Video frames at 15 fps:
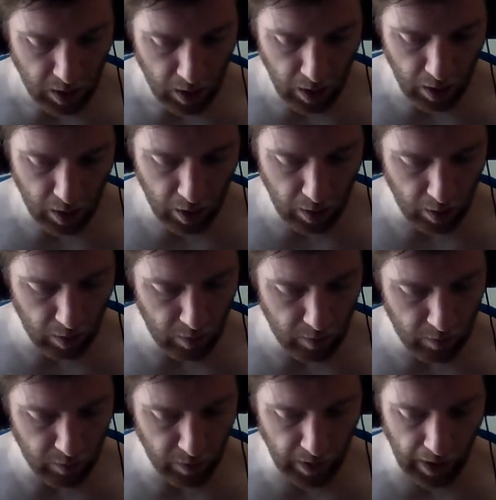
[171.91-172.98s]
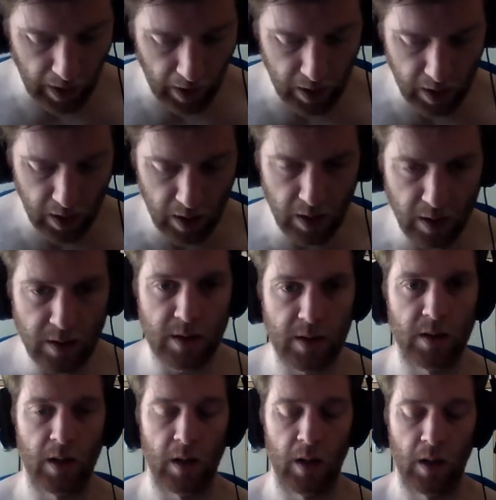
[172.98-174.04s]
for that
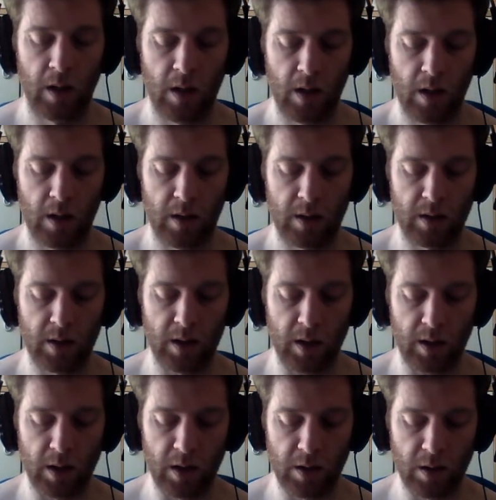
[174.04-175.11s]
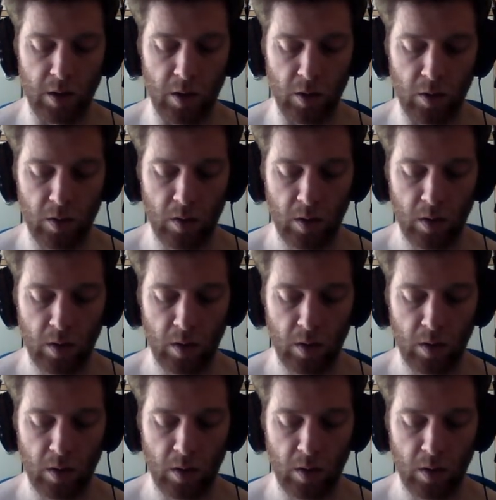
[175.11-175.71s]
is 62.00